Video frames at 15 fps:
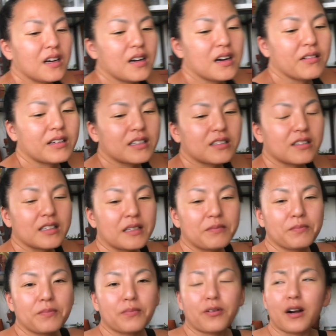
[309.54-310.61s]
what do you call it?
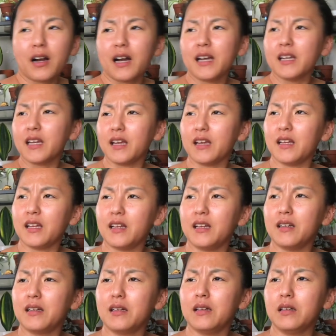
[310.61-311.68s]
Pride
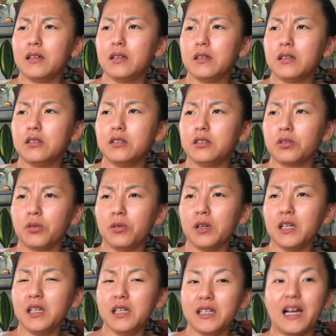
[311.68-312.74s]
and
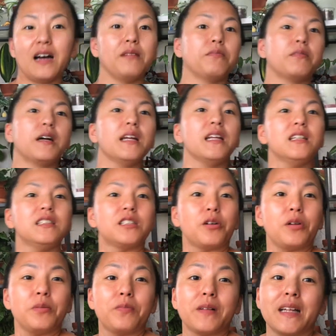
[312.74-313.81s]
joy. Yeah, pride and
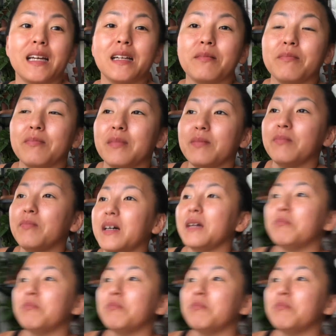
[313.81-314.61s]
joy plant. My